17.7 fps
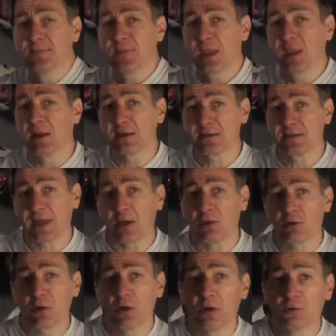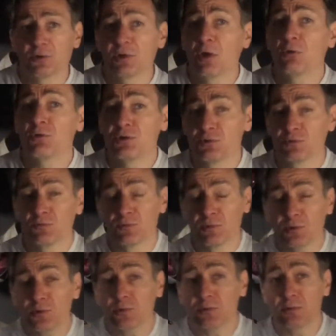In a style called
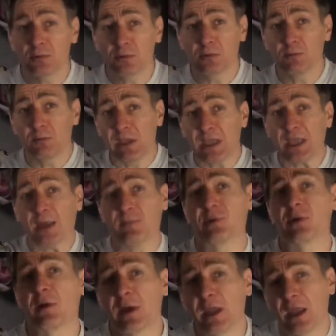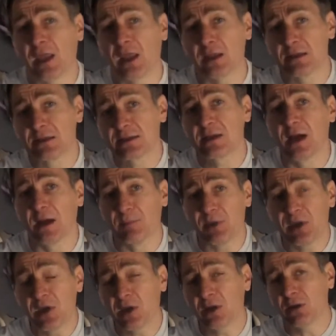Goju-Ryu, we kept our hands up
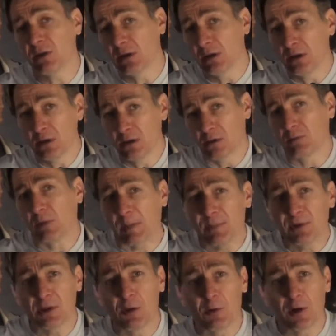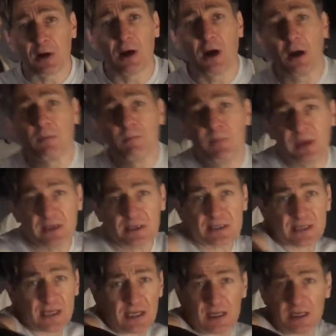here, right below our
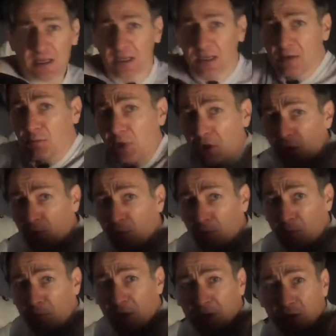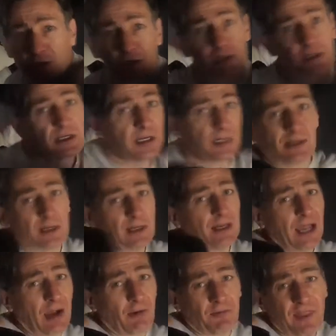armpits, and we threw punches
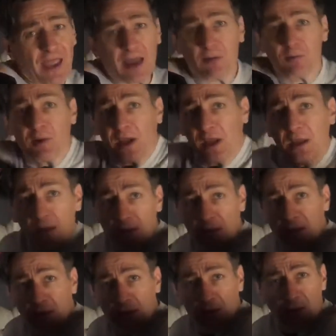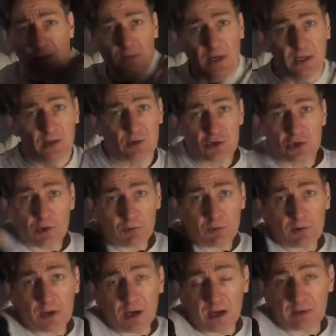out that way, right?
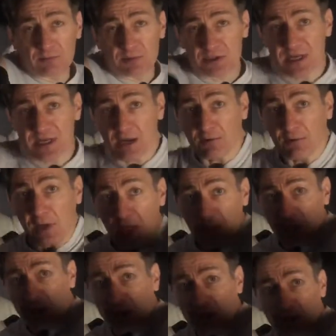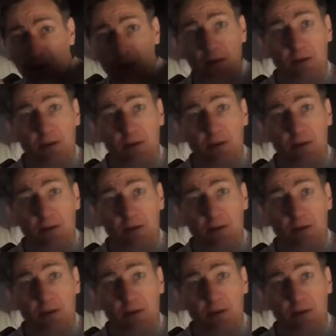Shotokan was down here,